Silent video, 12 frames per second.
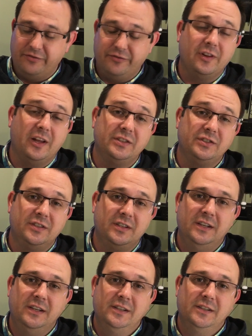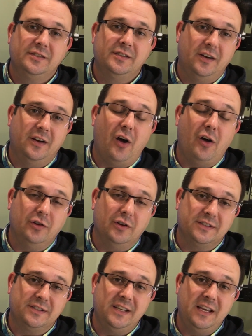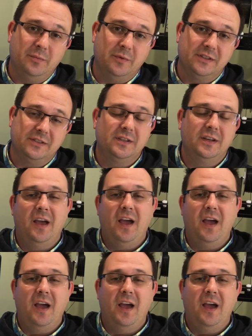flush so that it all looks seamless.